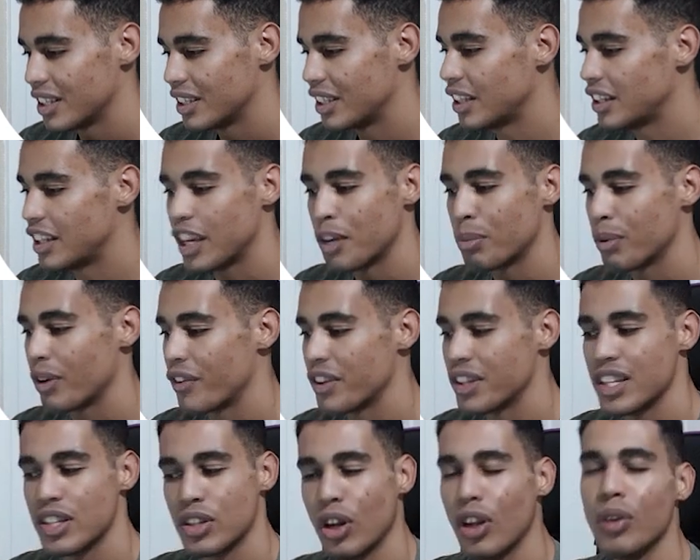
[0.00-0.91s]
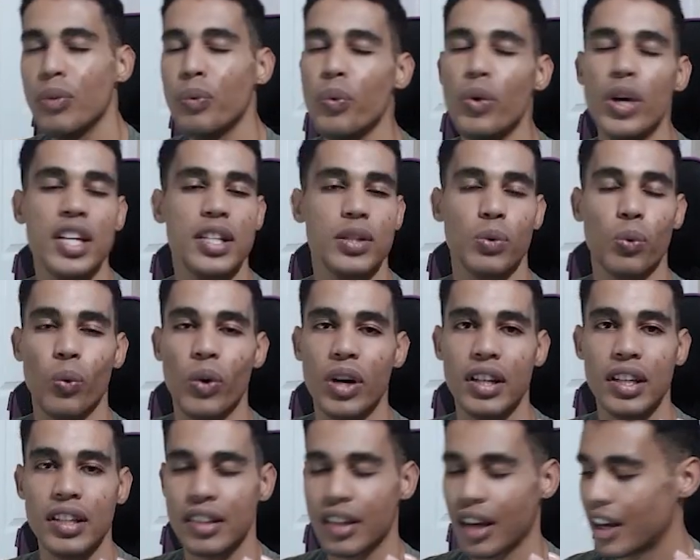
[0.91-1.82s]
The take profit is always
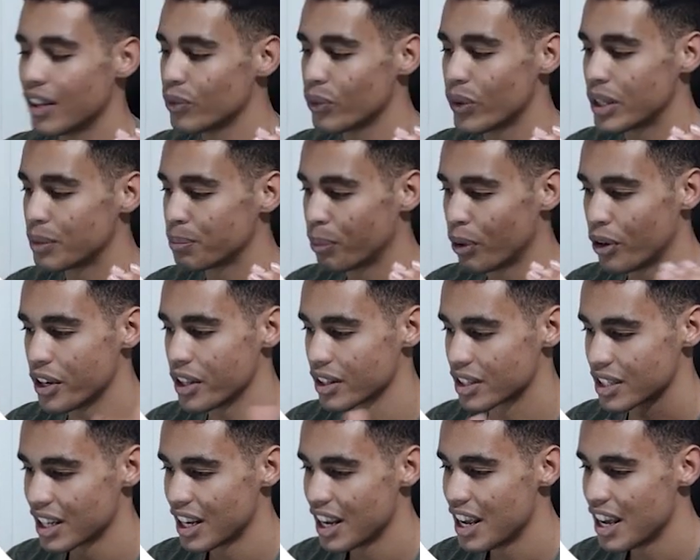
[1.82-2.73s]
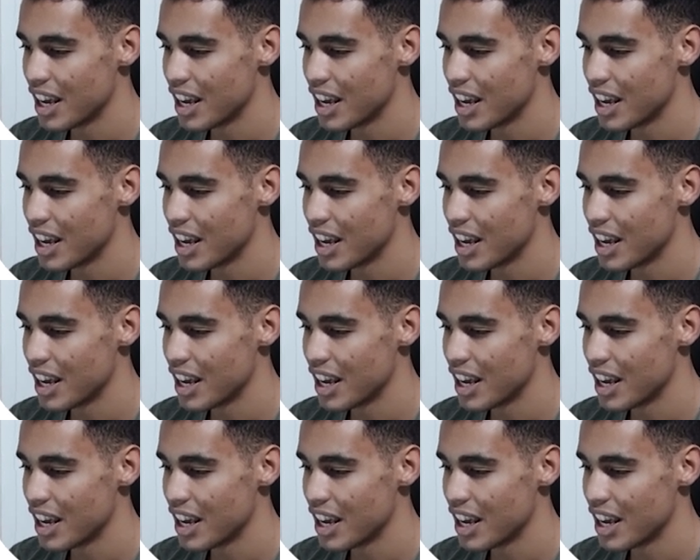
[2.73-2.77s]
100 points.